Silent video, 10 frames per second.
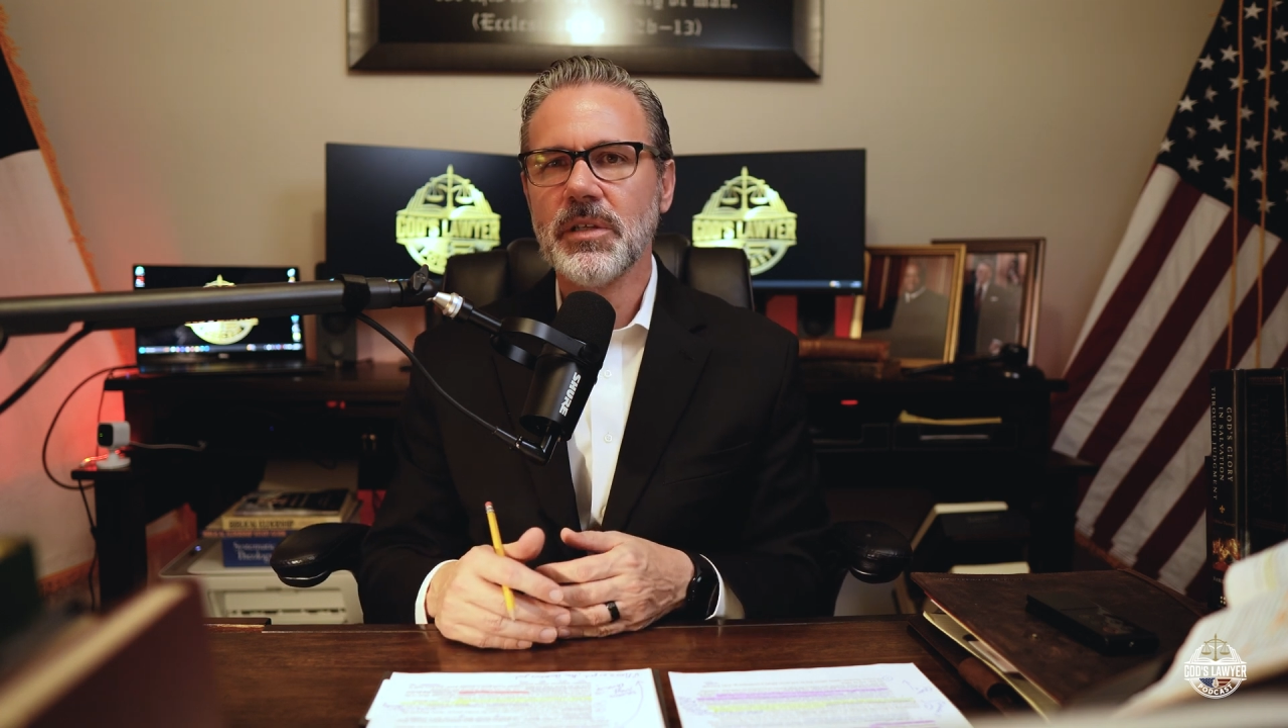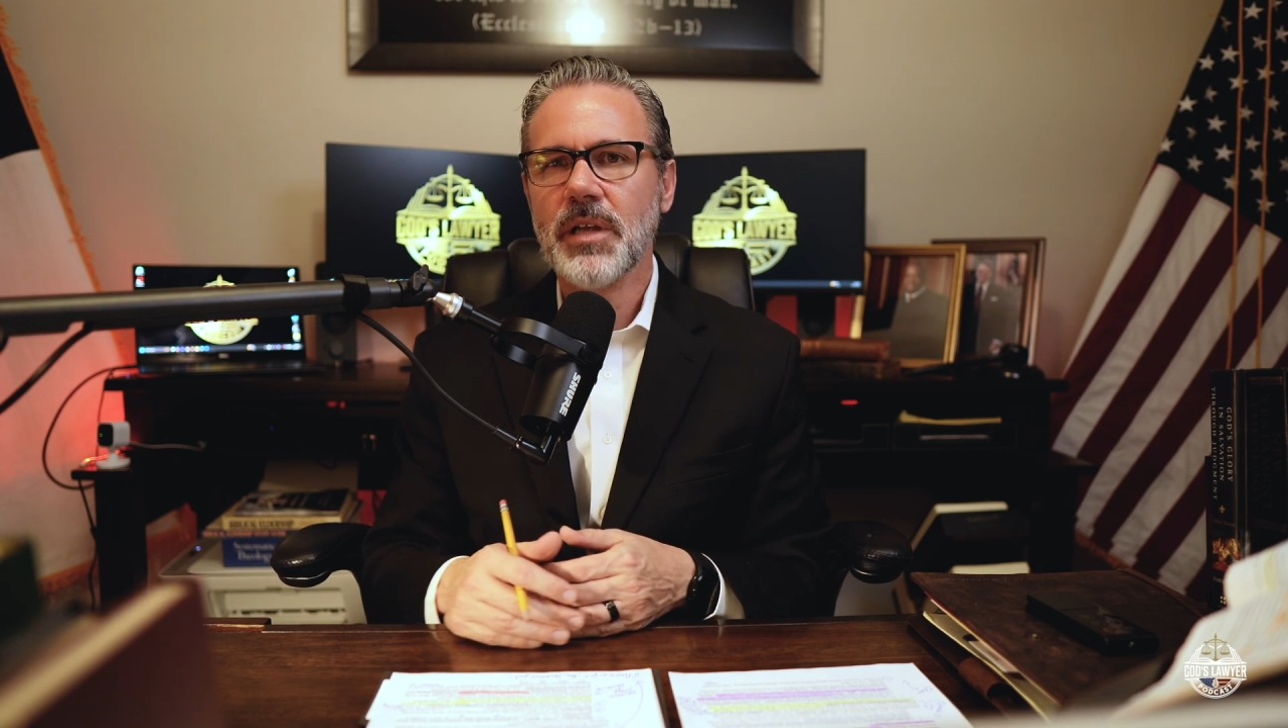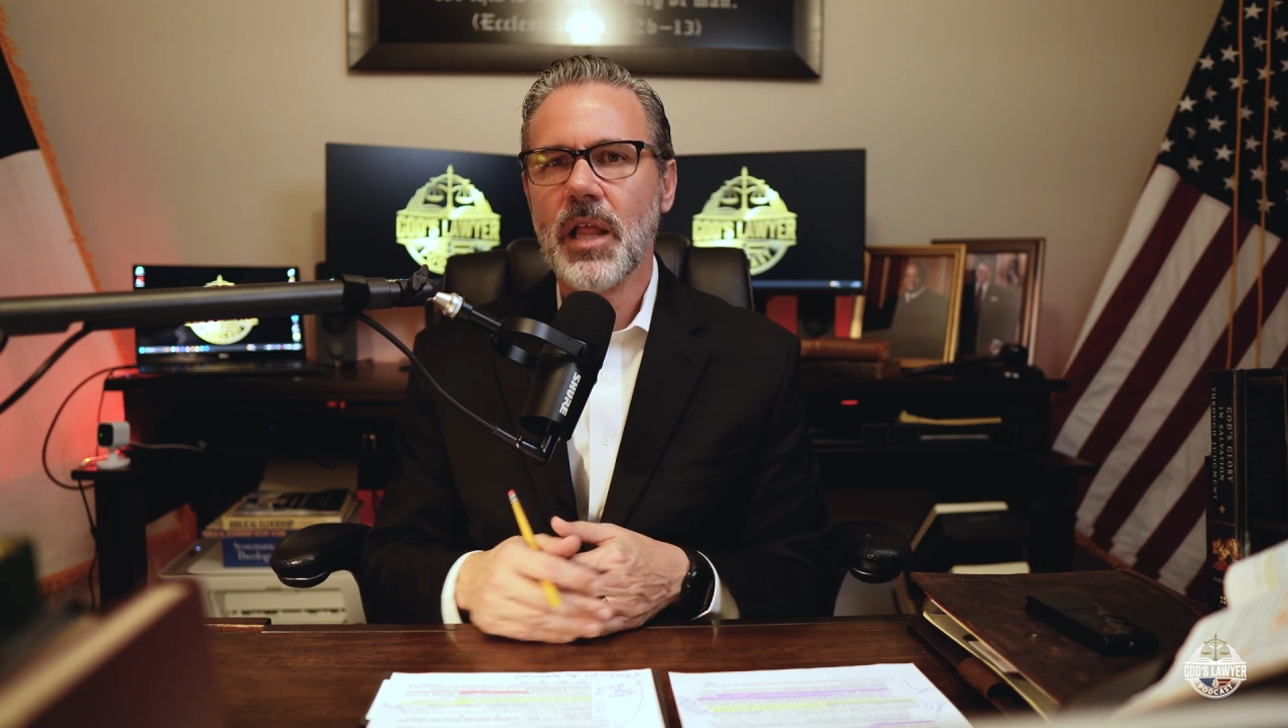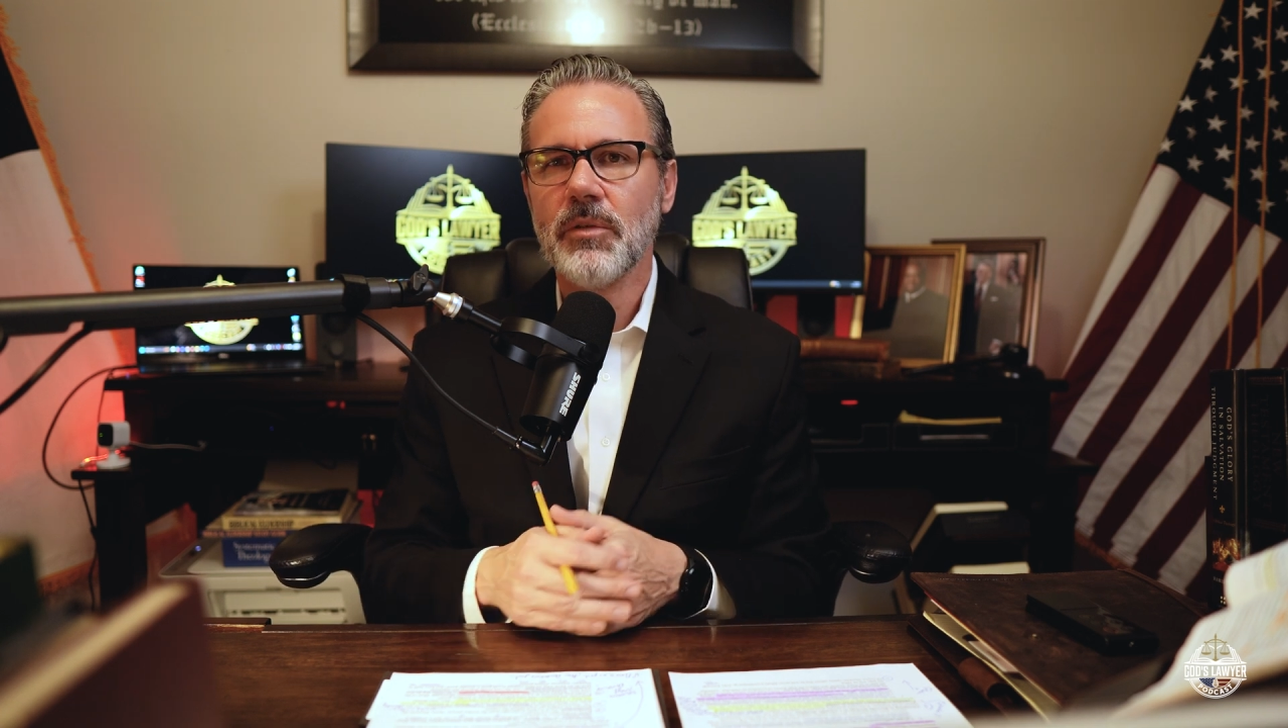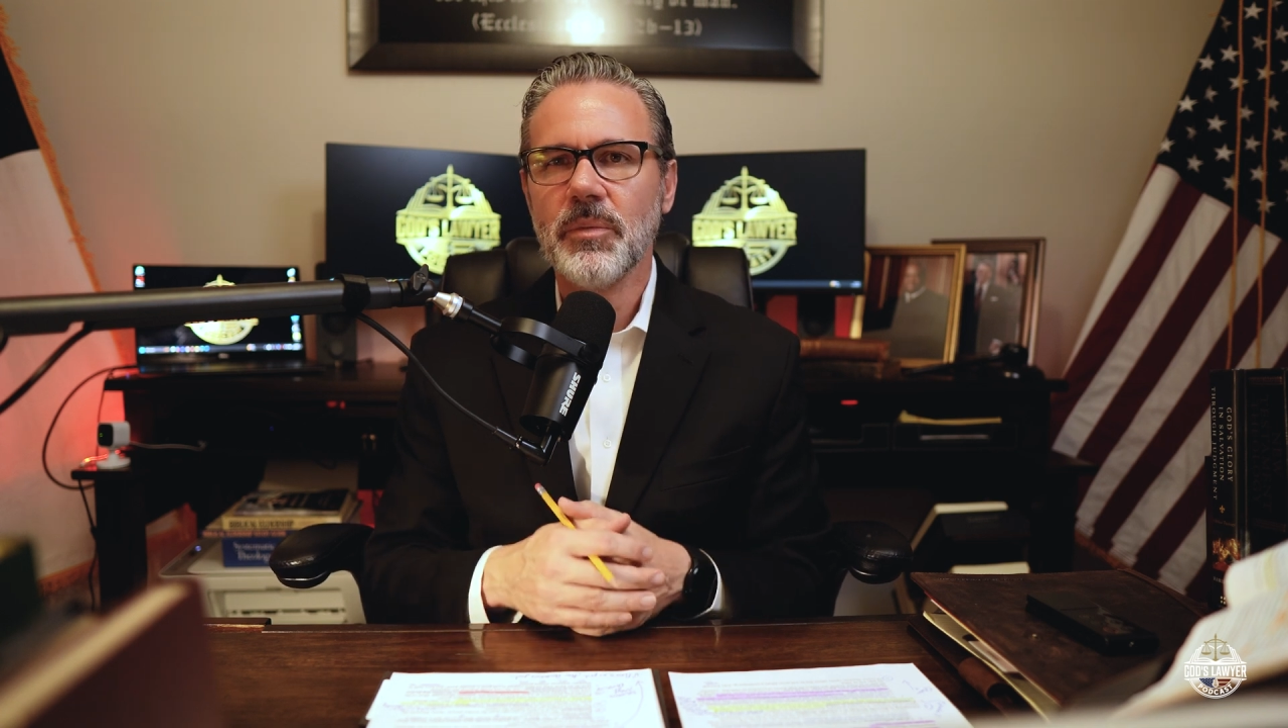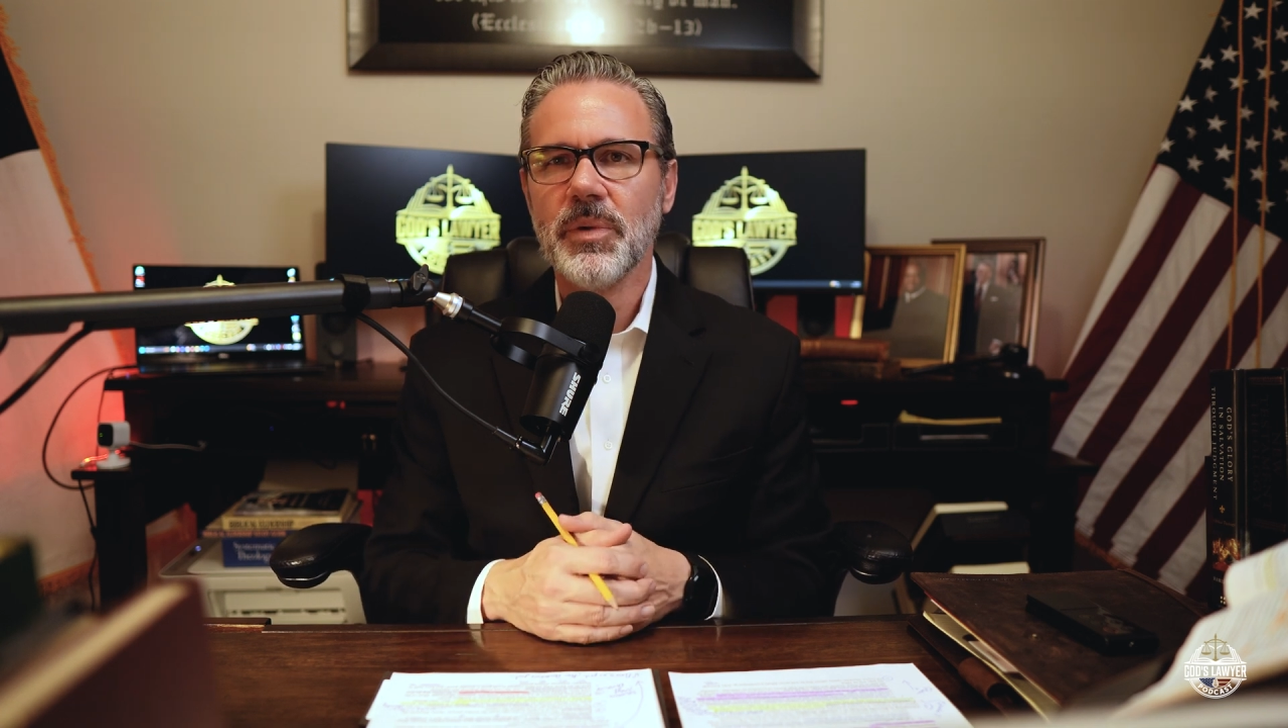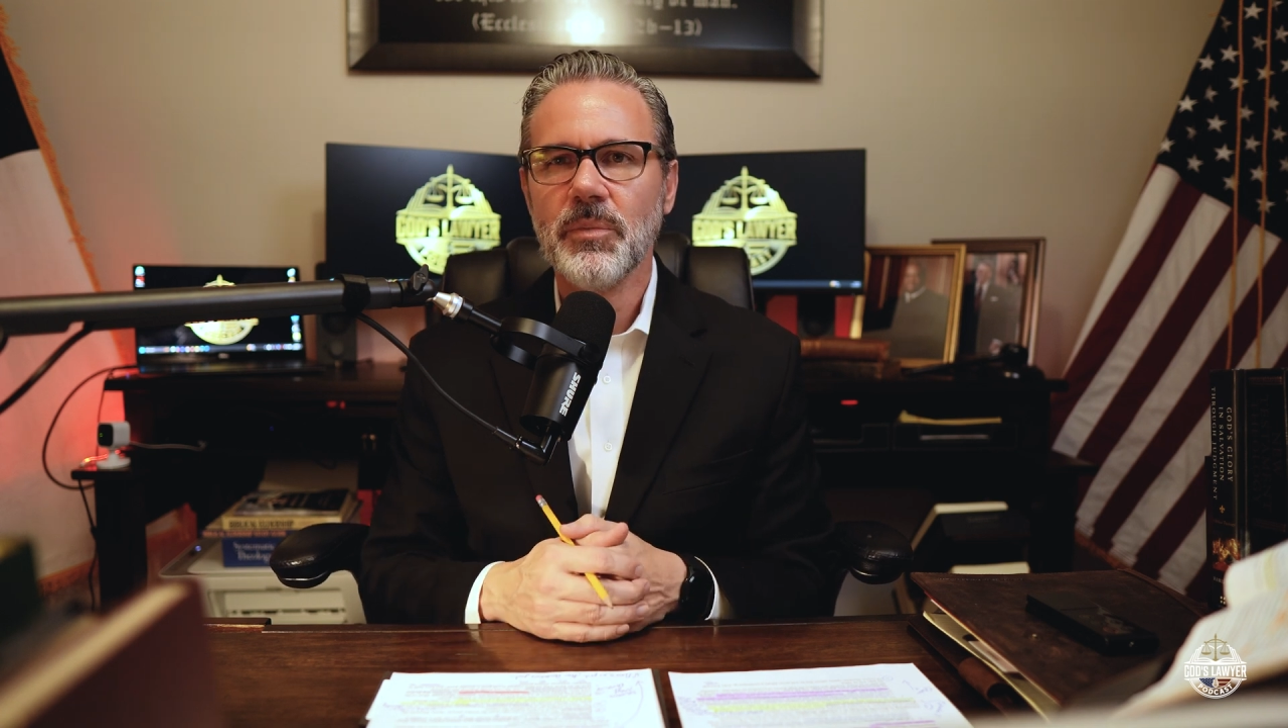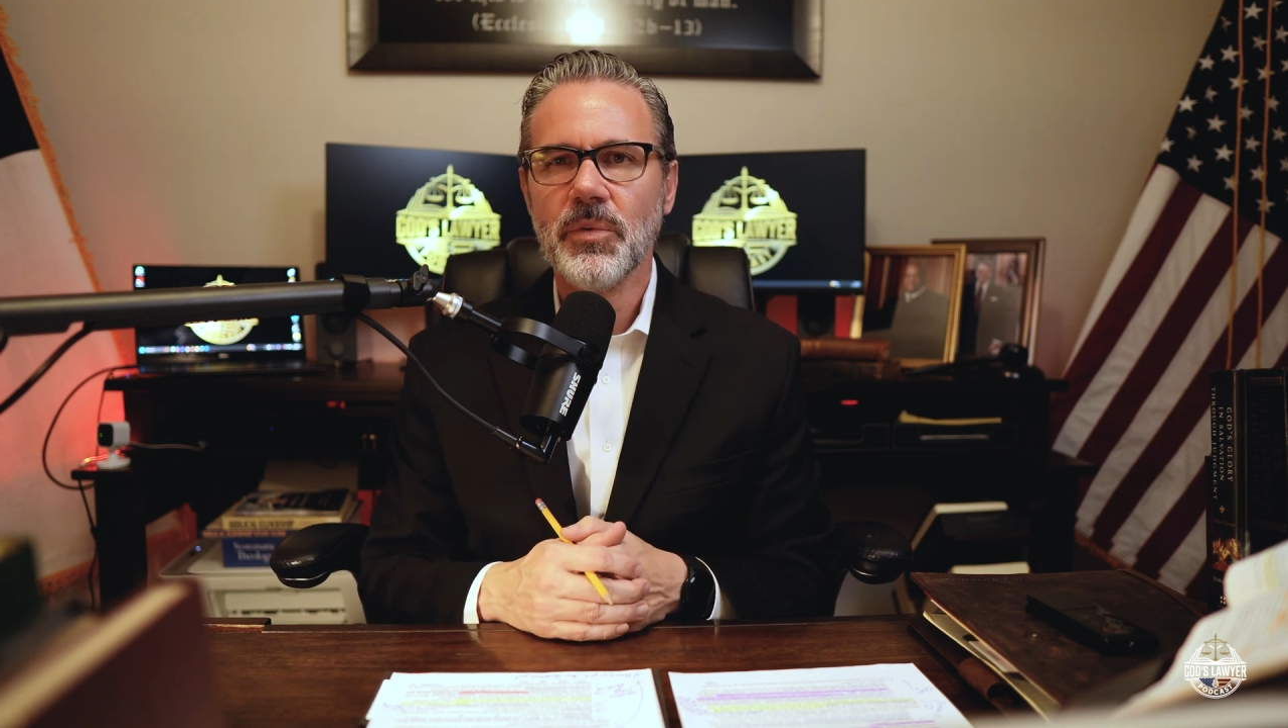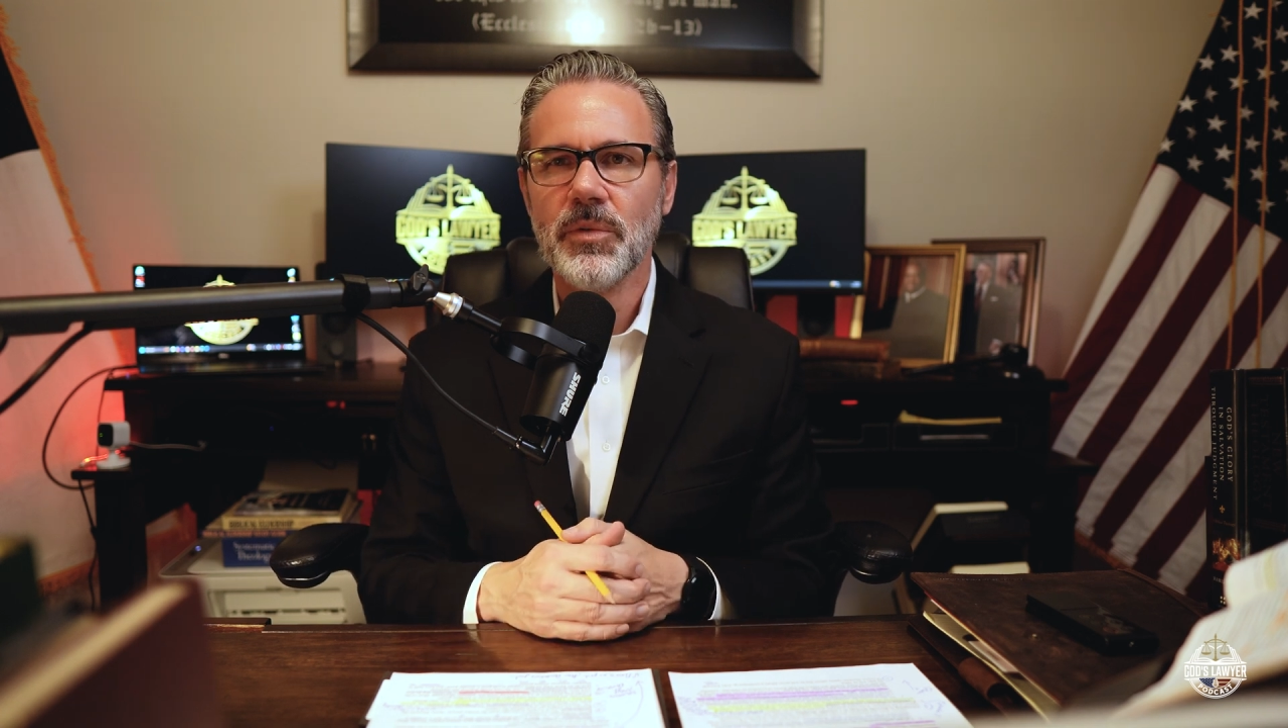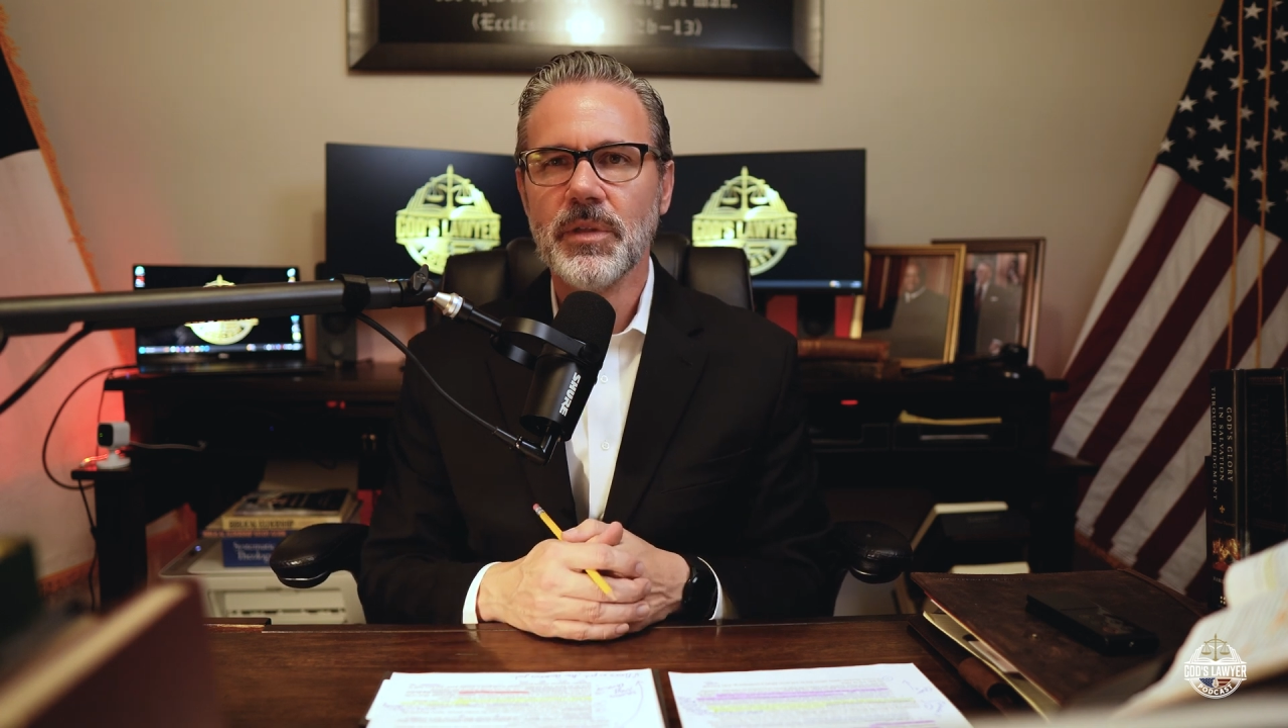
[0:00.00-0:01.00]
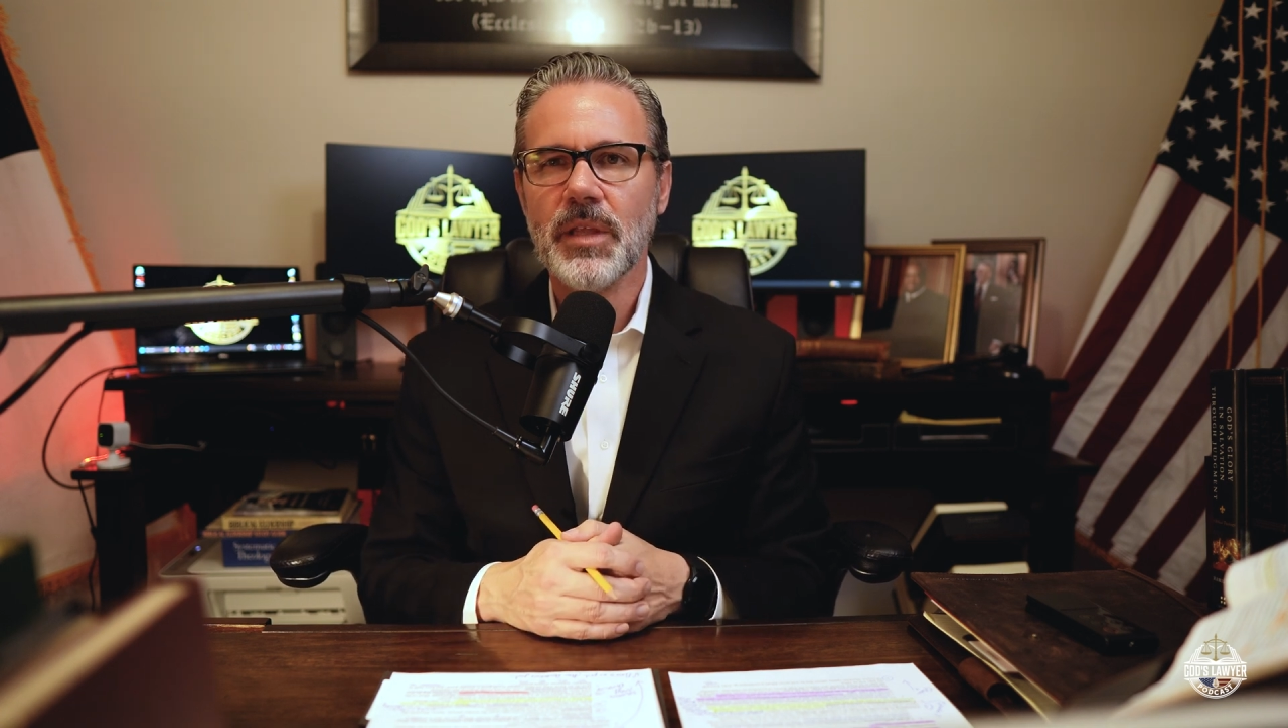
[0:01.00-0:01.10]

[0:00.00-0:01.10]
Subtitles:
intolerant people